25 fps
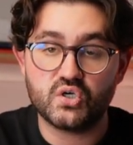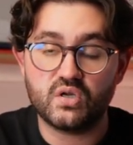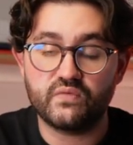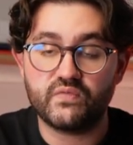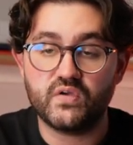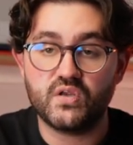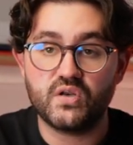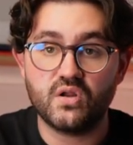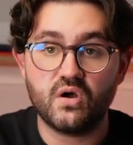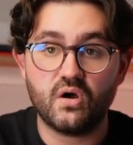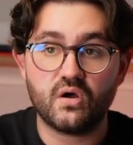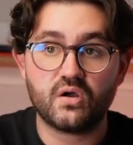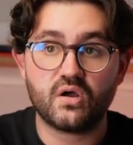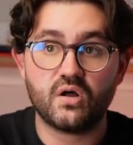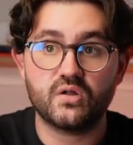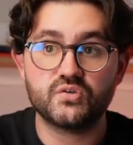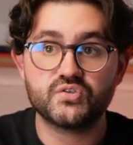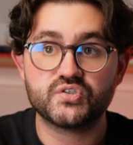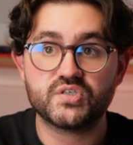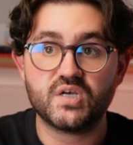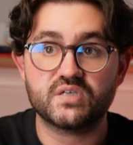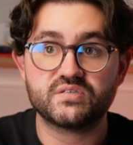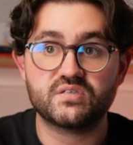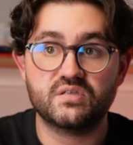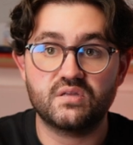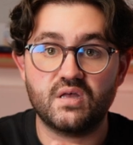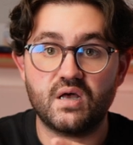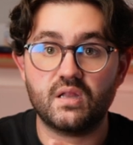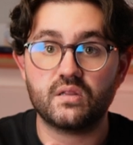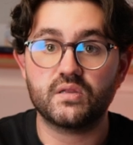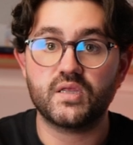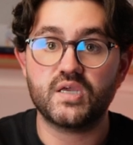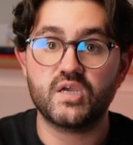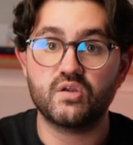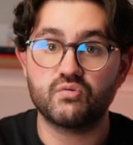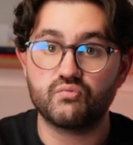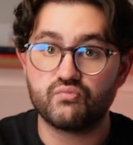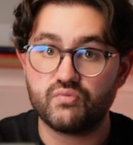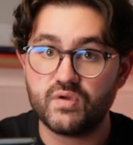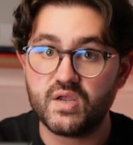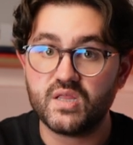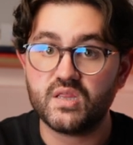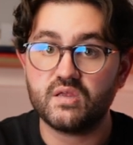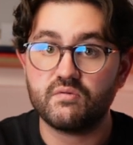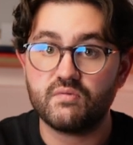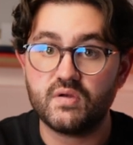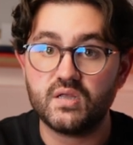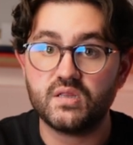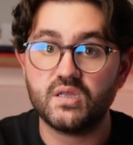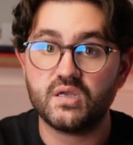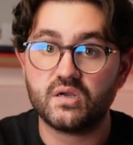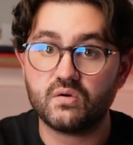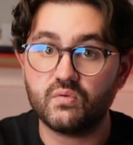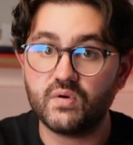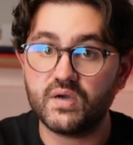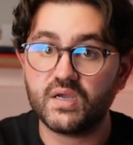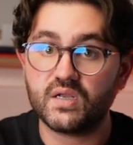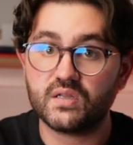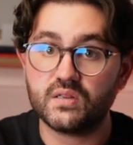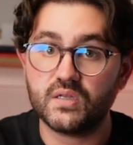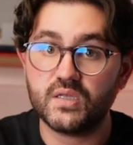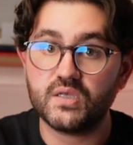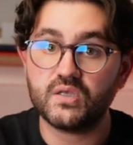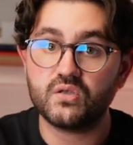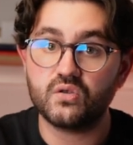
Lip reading: and if you're not contacting that lead really, really quickly,